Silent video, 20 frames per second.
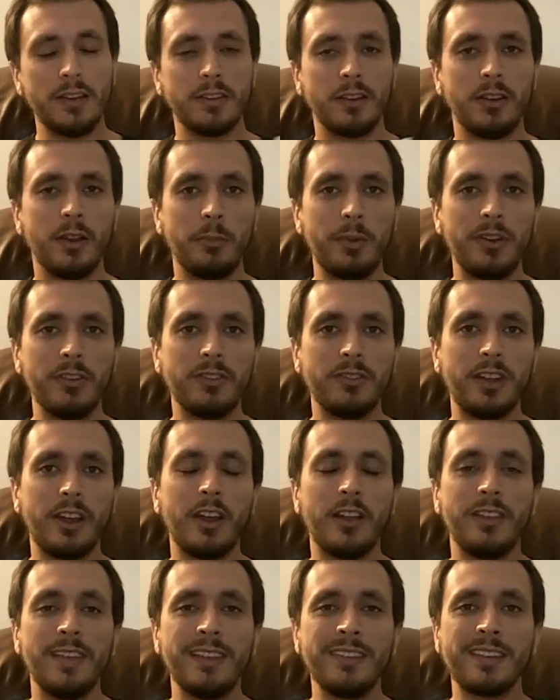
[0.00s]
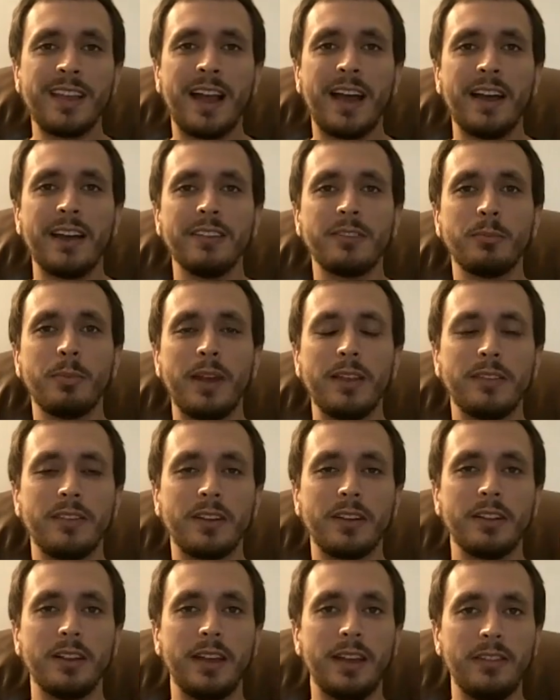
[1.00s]
So let me just tell you, these guys
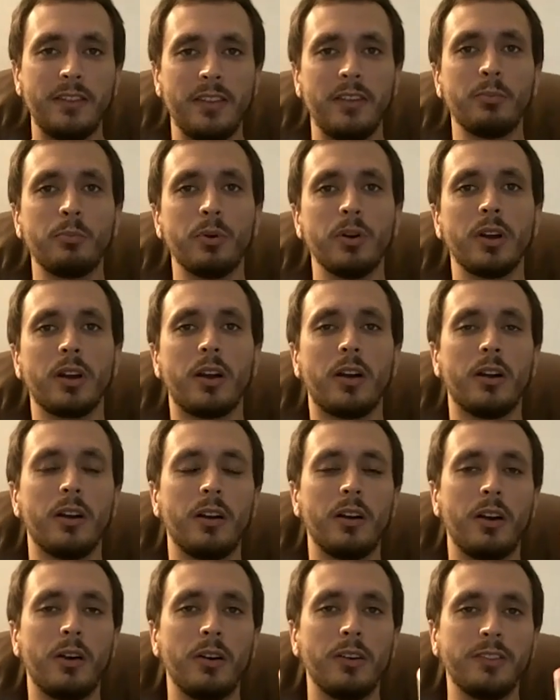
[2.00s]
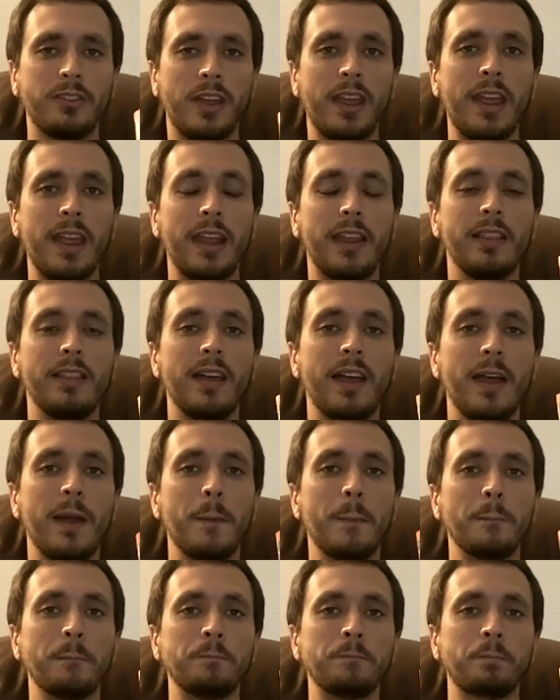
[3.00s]
basically in this book are saying
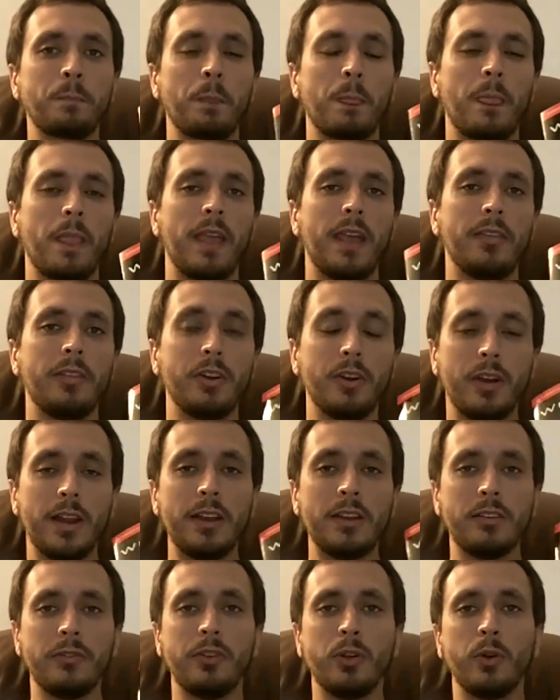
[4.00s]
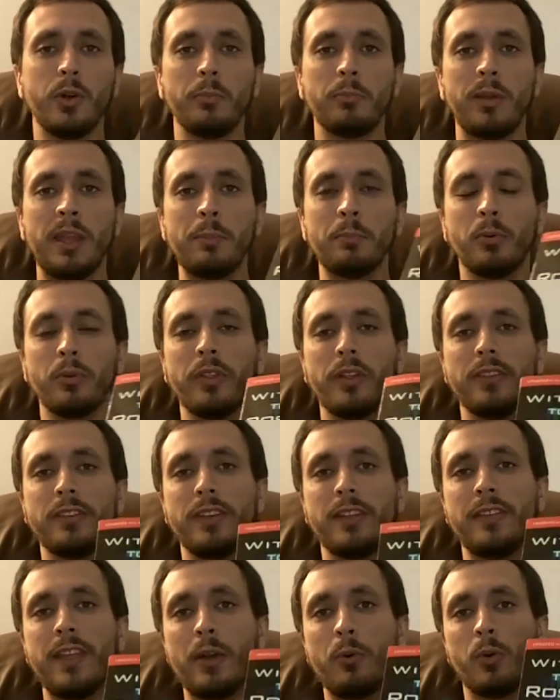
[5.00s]
that, and they're interviewing people that
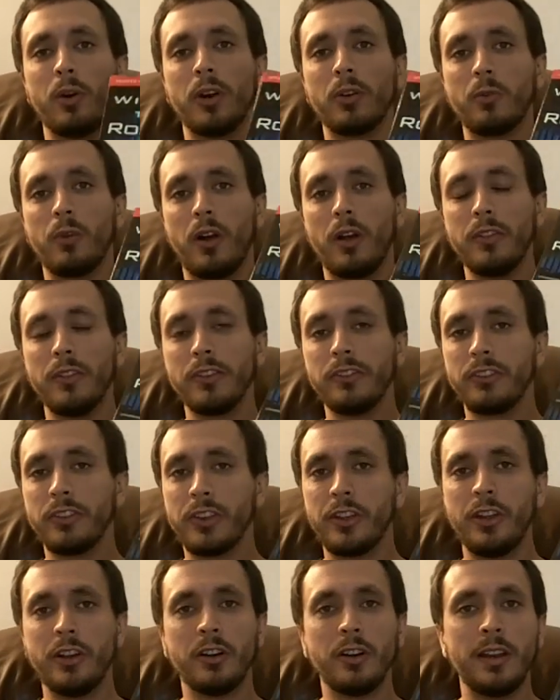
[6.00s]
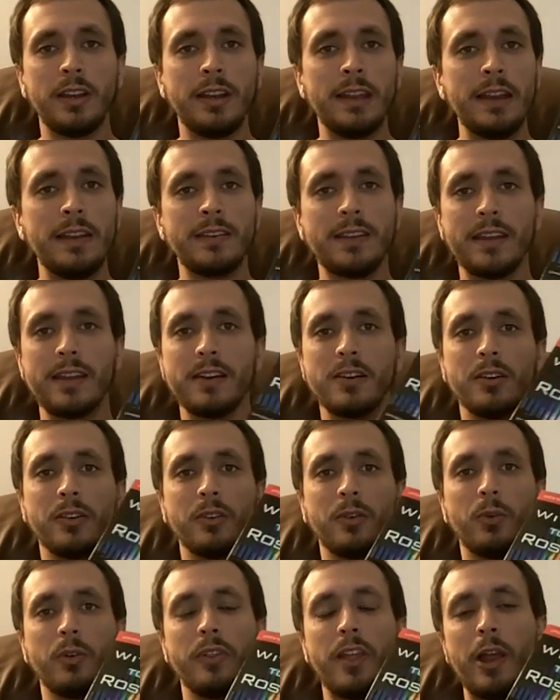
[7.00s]
said they worked on the security detail,
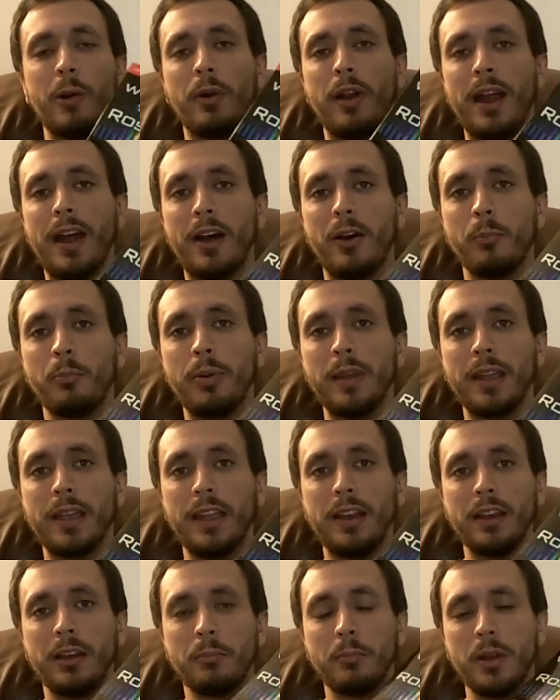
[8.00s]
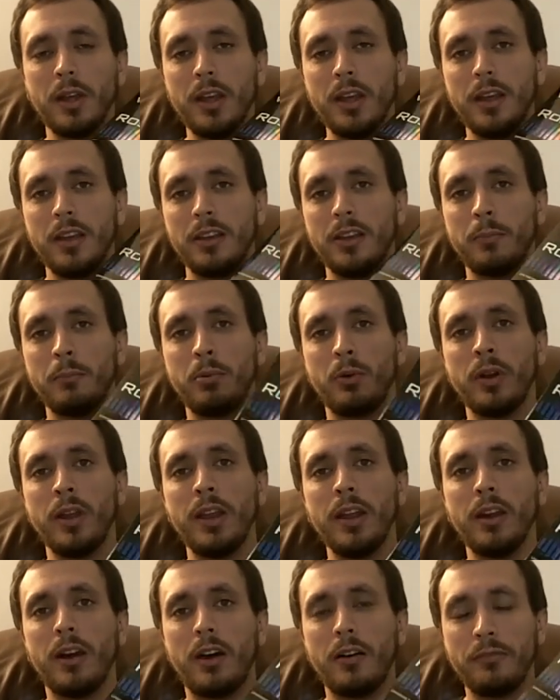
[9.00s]
or they were out picking up
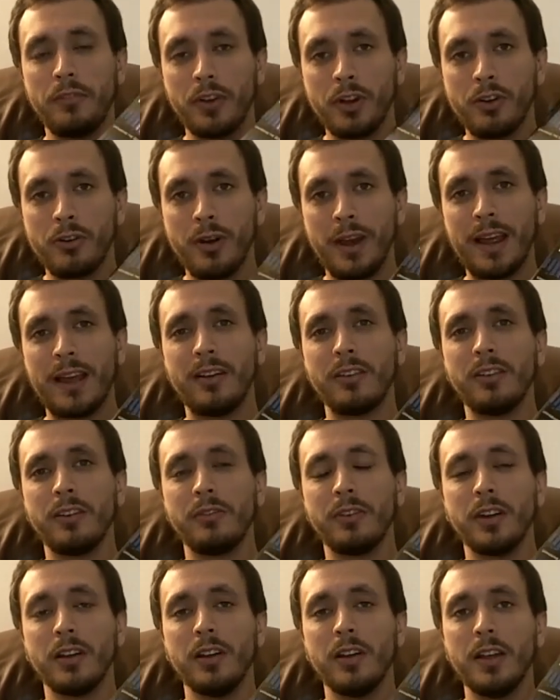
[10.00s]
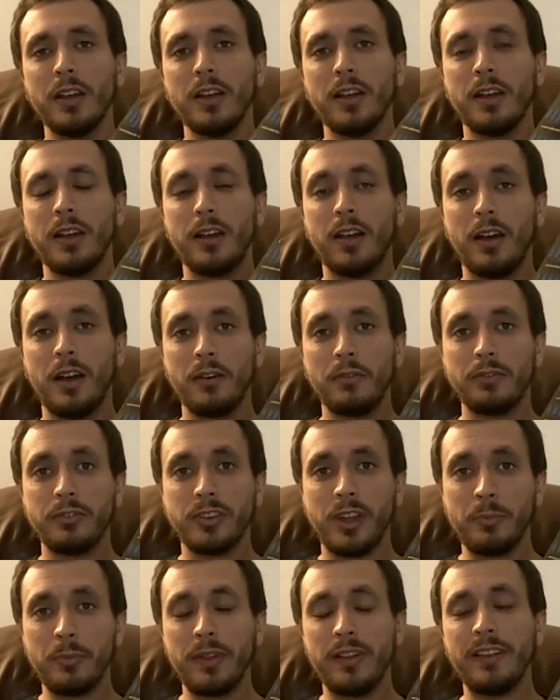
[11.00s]
debris off the ground of
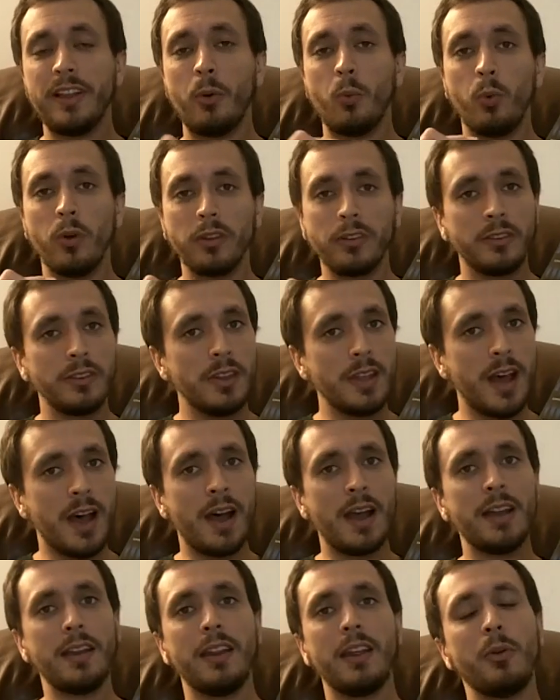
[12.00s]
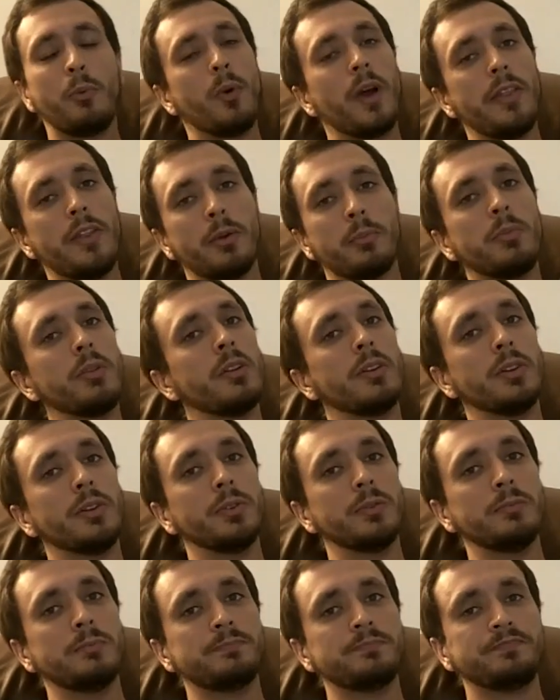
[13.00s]
something that was not a weather
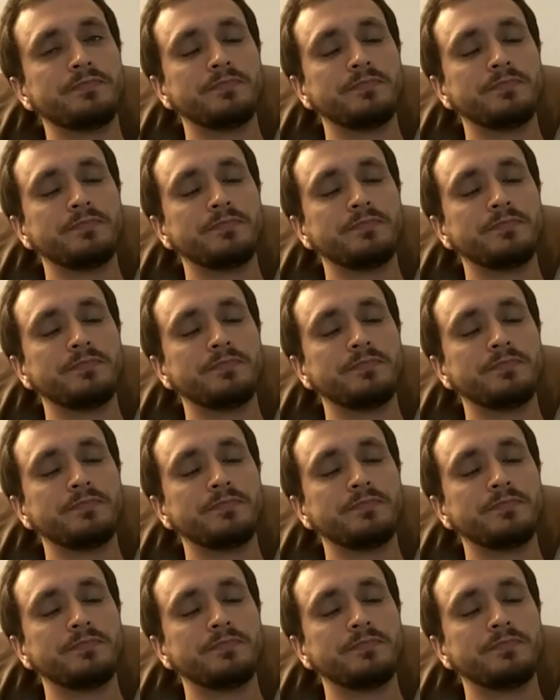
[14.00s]
balloon.